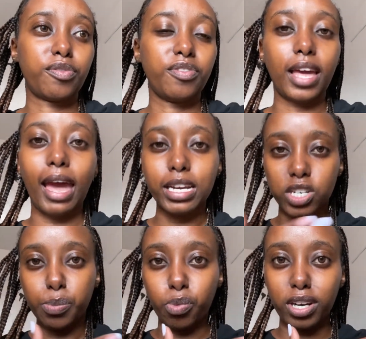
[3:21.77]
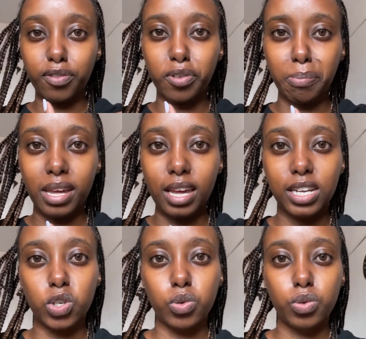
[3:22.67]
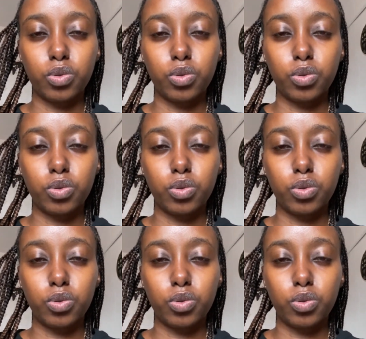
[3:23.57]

the entry point for me into